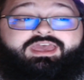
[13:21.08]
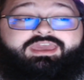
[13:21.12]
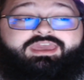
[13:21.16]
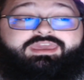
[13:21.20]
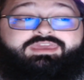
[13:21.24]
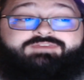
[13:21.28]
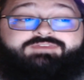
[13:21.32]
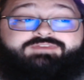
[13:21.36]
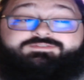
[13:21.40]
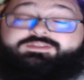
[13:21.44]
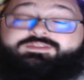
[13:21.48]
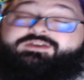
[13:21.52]

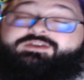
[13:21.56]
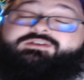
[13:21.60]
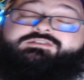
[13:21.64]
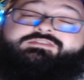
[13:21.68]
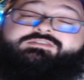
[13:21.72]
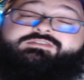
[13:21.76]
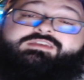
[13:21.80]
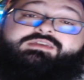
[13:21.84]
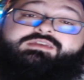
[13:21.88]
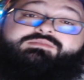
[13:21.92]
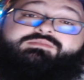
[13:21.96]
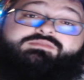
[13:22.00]
If there are
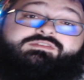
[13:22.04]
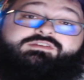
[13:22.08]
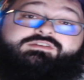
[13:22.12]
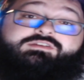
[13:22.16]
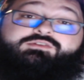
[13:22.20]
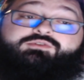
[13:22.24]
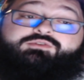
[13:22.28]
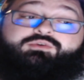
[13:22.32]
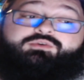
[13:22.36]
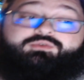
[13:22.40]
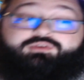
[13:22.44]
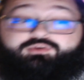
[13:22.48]
teams that
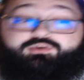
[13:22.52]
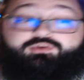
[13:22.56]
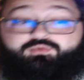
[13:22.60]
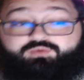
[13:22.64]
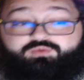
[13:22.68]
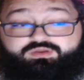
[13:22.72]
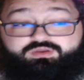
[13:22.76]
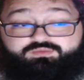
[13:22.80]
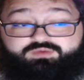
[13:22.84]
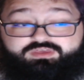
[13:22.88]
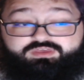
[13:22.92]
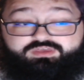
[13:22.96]
you don't
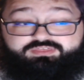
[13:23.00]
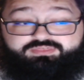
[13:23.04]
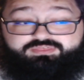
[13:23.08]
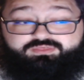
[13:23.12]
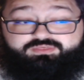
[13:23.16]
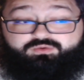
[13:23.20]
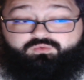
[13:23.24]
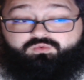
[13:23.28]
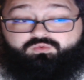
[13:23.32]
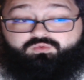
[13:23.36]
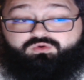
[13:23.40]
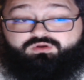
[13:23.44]
agree with
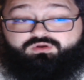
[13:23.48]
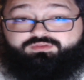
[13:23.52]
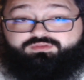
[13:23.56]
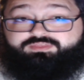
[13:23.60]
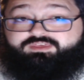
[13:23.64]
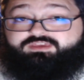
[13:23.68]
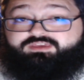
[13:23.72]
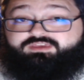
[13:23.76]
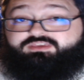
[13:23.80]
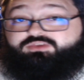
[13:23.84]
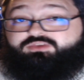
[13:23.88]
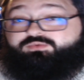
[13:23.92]
or
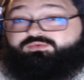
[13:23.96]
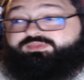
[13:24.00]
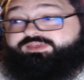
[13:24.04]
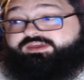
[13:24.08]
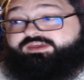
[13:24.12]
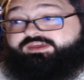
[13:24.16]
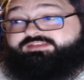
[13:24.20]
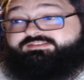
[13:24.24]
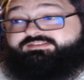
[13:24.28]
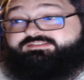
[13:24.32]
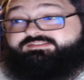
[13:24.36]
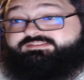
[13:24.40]
that you would
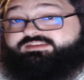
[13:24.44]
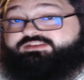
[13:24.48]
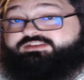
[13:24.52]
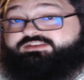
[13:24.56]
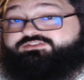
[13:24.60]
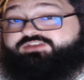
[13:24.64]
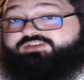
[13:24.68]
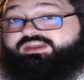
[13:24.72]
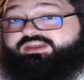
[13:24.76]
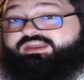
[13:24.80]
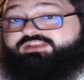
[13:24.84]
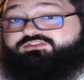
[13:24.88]
like to see
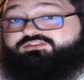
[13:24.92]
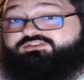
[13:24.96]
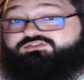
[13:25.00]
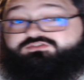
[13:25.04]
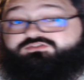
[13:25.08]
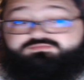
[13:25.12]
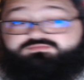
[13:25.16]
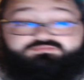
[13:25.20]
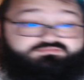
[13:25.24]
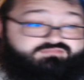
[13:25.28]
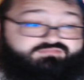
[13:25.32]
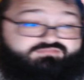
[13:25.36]

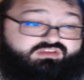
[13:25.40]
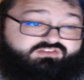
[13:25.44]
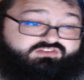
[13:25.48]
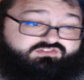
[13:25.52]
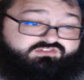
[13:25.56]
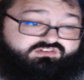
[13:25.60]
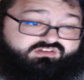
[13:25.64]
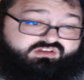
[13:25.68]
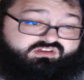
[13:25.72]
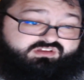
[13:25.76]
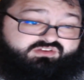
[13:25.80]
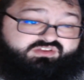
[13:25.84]
changed, make
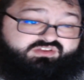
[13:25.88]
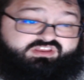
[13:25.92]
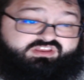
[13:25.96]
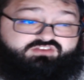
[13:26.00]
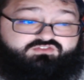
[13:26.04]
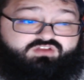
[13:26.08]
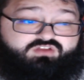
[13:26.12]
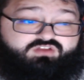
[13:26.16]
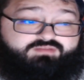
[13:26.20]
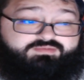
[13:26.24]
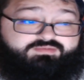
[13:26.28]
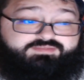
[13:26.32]
sure to go ahead
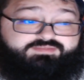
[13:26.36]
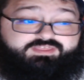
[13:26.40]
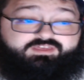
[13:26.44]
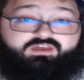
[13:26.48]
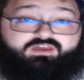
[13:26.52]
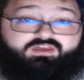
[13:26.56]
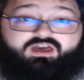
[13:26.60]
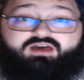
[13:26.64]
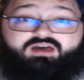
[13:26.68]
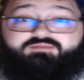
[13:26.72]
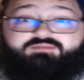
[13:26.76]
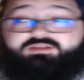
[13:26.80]
and drop them in the
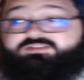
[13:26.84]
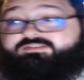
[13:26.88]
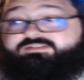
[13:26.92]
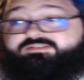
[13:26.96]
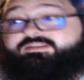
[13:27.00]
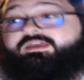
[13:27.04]
comments.